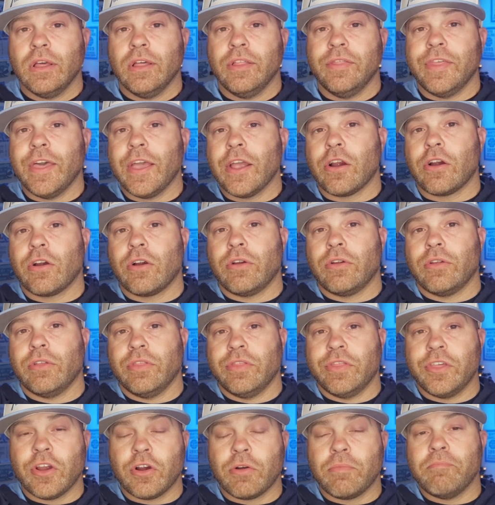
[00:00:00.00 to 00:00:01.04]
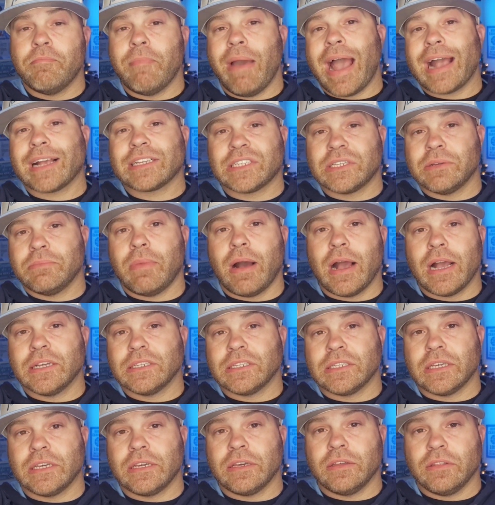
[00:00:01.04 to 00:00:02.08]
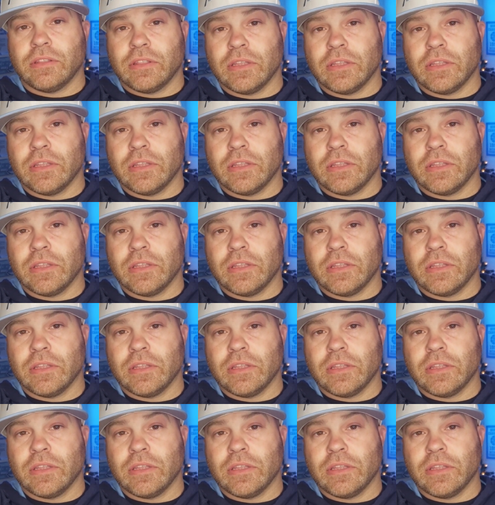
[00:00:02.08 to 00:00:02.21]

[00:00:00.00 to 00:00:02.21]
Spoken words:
They're maximizing